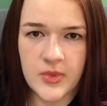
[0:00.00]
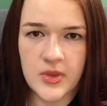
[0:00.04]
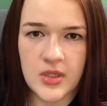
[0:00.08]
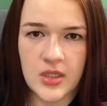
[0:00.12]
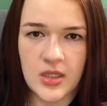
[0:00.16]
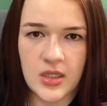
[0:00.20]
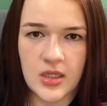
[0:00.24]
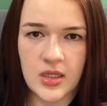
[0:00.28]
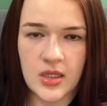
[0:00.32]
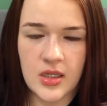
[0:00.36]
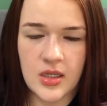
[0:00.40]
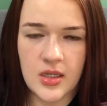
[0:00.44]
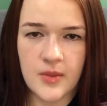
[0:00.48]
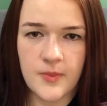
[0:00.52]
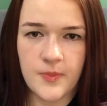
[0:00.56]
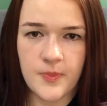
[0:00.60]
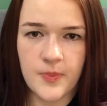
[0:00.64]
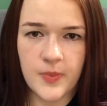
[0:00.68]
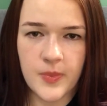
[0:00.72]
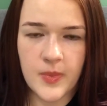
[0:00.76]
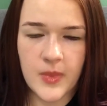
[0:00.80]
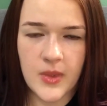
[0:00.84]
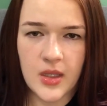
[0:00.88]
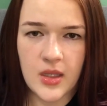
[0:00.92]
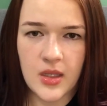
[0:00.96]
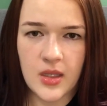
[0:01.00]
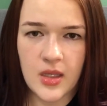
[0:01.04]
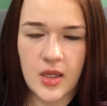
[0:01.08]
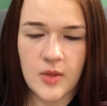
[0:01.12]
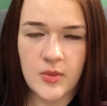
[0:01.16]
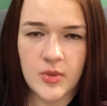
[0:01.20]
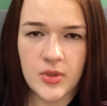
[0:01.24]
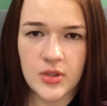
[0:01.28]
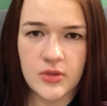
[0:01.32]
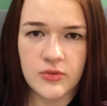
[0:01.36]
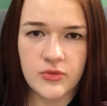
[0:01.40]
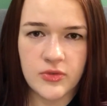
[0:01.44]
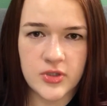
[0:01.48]
The
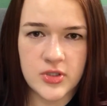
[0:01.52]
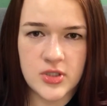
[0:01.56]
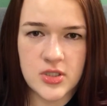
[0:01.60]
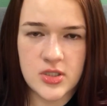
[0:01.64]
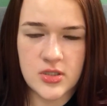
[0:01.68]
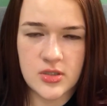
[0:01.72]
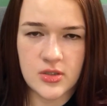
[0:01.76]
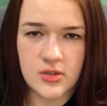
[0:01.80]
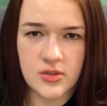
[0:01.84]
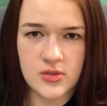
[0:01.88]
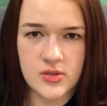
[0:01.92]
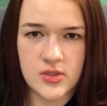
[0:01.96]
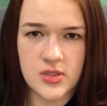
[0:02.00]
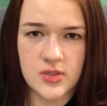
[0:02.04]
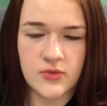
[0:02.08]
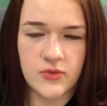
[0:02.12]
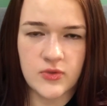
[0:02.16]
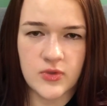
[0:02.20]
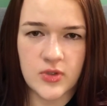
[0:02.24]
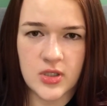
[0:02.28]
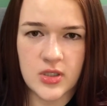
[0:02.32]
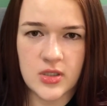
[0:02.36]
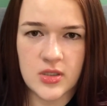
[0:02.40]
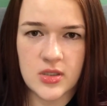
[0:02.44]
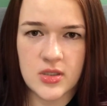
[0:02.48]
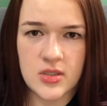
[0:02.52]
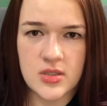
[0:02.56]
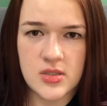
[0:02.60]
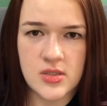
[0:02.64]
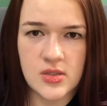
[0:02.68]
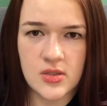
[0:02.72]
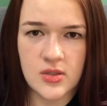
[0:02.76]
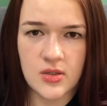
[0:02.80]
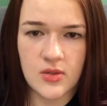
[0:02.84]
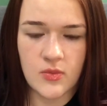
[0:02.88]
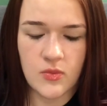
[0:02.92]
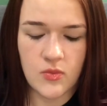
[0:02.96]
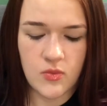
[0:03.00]
chemical filters are all different.
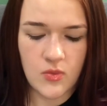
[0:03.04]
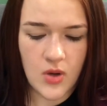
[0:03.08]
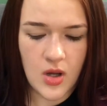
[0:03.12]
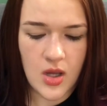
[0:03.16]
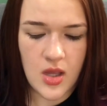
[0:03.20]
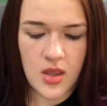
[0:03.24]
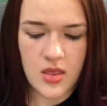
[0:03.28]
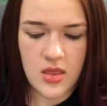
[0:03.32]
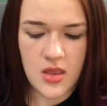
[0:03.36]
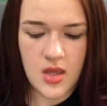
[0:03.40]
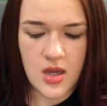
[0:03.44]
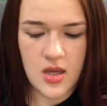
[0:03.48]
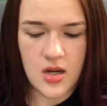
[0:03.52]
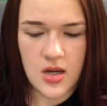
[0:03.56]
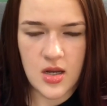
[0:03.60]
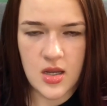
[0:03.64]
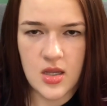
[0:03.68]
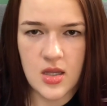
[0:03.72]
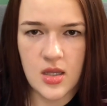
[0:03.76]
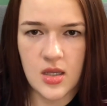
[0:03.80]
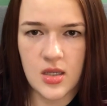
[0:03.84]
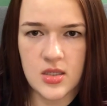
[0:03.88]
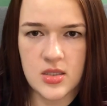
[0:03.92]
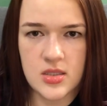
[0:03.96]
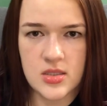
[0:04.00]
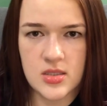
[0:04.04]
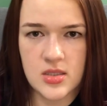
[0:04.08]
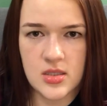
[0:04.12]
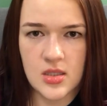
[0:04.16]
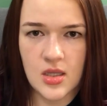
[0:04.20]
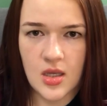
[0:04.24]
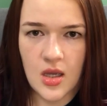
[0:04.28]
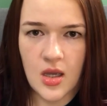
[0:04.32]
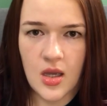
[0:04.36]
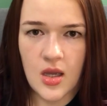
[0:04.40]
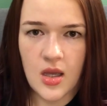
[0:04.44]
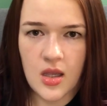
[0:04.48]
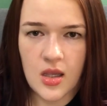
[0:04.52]
So the one that is
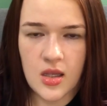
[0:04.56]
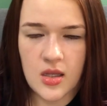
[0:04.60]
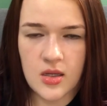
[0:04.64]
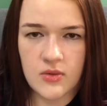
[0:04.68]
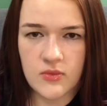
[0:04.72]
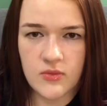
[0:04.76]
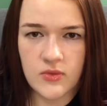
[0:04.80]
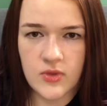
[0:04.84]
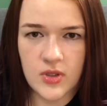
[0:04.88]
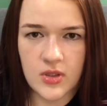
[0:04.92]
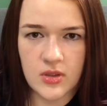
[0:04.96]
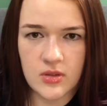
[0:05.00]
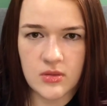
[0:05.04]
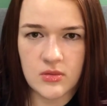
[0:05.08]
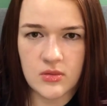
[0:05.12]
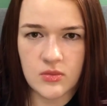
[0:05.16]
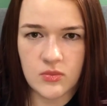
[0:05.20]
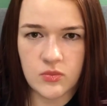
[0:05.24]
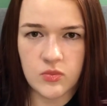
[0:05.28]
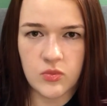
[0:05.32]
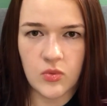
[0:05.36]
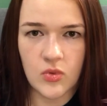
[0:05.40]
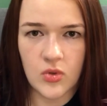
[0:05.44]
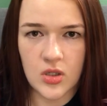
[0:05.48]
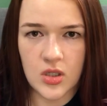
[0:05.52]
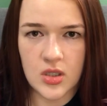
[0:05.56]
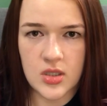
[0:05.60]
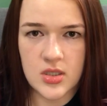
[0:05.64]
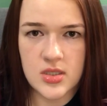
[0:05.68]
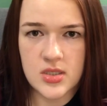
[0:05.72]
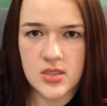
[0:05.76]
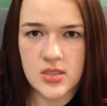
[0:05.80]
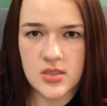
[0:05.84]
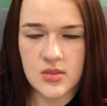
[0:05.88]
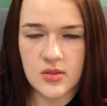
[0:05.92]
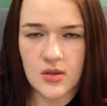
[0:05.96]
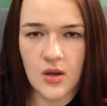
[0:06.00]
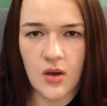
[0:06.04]
kind of the
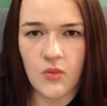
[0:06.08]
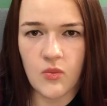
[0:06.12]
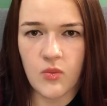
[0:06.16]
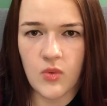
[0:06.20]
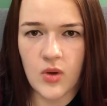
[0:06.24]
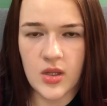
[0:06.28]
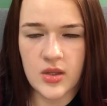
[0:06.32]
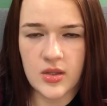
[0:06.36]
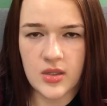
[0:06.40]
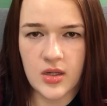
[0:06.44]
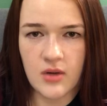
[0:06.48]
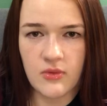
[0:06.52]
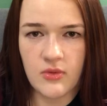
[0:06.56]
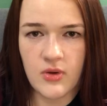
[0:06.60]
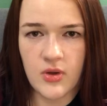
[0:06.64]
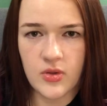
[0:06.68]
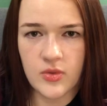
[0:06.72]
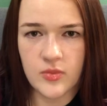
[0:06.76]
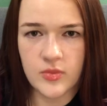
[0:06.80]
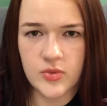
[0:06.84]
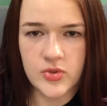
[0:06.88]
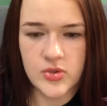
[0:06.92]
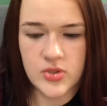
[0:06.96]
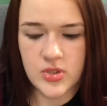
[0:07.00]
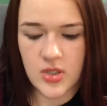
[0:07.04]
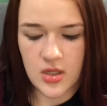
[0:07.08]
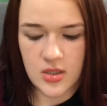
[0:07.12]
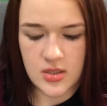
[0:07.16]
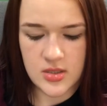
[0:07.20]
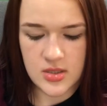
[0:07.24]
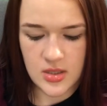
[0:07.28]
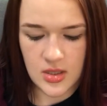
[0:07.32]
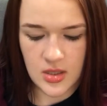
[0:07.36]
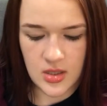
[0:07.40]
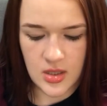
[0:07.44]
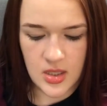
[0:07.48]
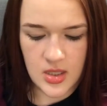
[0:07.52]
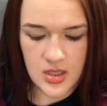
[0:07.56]
worst one that I found the most
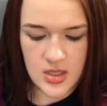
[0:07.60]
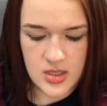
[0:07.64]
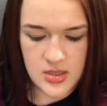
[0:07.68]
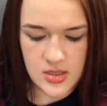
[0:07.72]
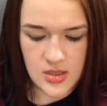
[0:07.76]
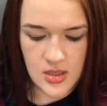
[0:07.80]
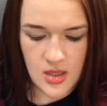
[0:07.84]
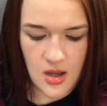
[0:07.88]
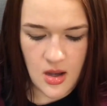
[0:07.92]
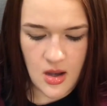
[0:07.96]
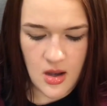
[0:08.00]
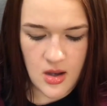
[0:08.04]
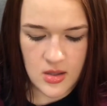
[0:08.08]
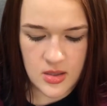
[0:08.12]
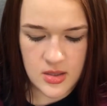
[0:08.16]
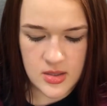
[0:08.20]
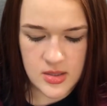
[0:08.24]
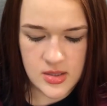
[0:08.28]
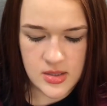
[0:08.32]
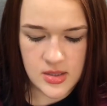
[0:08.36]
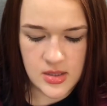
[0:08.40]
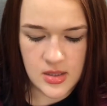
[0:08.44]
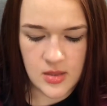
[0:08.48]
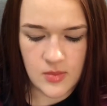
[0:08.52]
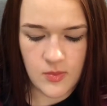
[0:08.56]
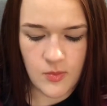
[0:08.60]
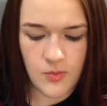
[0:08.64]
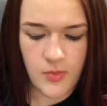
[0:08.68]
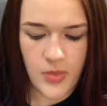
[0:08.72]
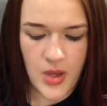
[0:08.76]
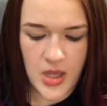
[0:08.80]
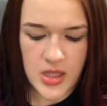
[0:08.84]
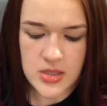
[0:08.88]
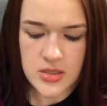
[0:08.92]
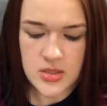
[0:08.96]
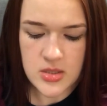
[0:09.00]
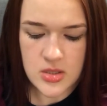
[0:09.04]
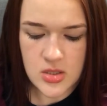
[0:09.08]
toxic is
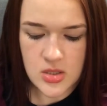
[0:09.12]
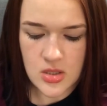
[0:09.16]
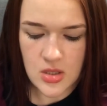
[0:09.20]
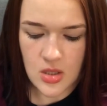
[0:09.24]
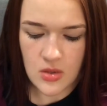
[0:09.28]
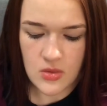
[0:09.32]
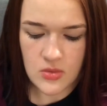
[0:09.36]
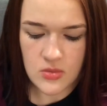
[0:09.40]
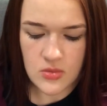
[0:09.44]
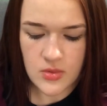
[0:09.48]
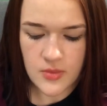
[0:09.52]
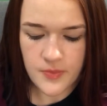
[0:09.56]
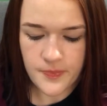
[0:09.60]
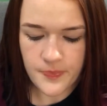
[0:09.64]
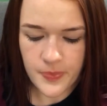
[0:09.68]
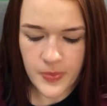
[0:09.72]
oxybenzone.